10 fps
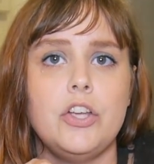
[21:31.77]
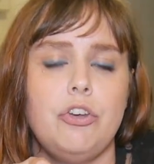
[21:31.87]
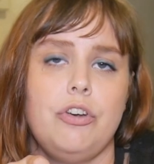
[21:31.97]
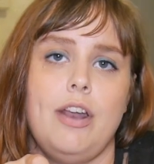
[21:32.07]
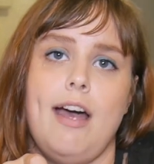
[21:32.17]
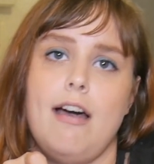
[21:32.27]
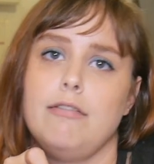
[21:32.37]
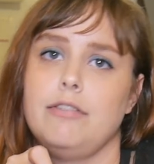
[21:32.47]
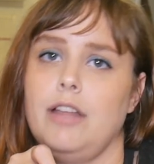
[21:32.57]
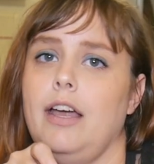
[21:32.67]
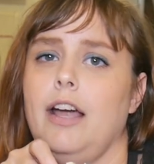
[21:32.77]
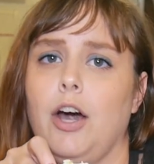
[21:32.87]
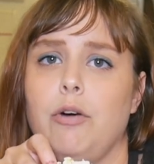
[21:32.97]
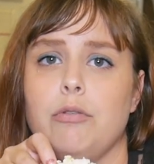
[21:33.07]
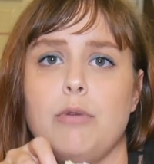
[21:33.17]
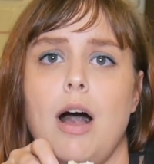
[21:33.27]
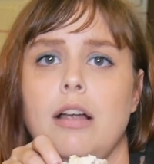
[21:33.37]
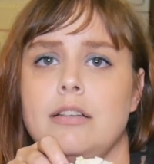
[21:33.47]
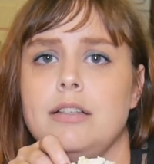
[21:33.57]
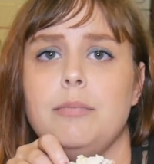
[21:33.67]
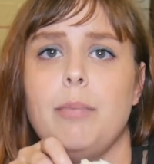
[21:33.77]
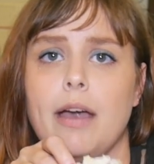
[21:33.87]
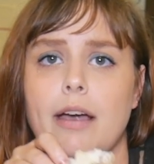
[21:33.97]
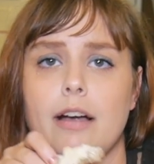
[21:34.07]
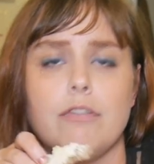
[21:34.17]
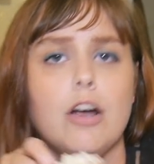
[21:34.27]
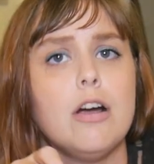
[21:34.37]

You could have like a rotten bag of